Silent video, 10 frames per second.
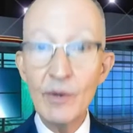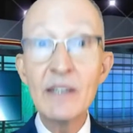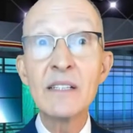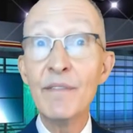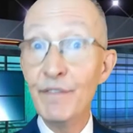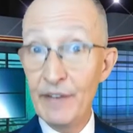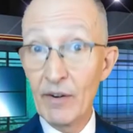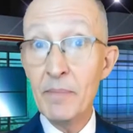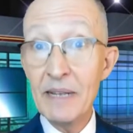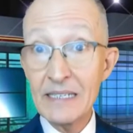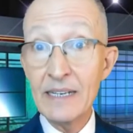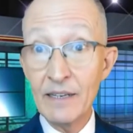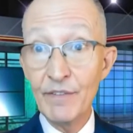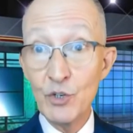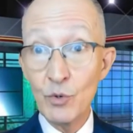as the very best
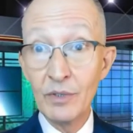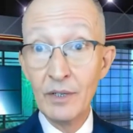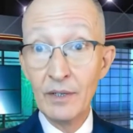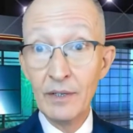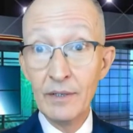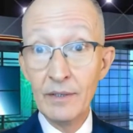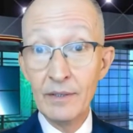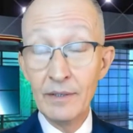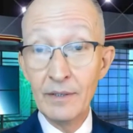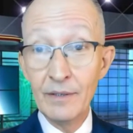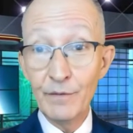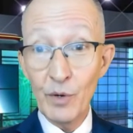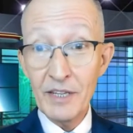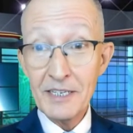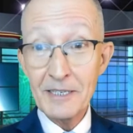individual for
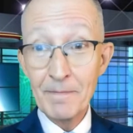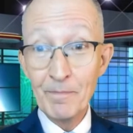this